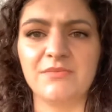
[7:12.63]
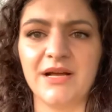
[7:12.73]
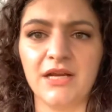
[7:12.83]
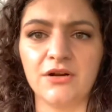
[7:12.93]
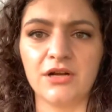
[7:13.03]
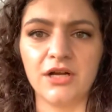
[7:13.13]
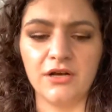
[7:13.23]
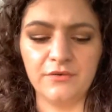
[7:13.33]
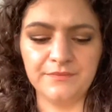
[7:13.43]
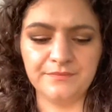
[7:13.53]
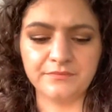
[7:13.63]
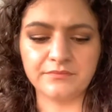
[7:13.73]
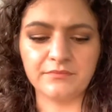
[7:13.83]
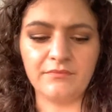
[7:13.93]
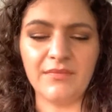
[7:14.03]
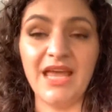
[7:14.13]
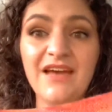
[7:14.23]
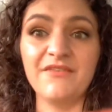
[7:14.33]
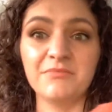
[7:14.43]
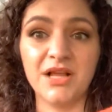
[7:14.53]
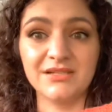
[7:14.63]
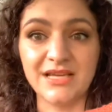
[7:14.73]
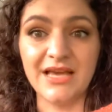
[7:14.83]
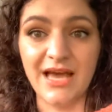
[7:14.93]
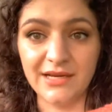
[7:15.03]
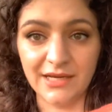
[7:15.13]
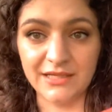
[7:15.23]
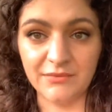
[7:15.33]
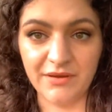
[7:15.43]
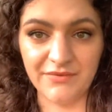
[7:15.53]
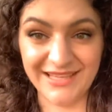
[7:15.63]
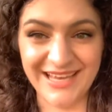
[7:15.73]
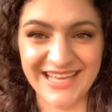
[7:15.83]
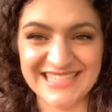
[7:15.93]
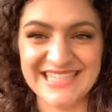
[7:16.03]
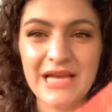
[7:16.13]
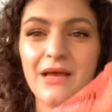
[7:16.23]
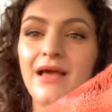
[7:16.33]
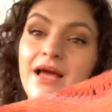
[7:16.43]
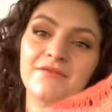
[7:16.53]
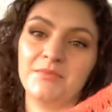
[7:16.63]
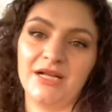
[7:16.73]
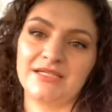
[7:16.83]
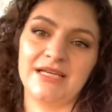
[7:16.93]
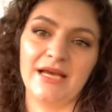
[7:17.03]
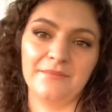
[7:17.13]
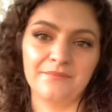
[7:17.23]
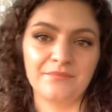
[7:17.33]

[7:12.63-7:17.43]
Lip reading: about a year ago. Haven't blocked it yet. I did weave in the ends. Haven't blocked it yet.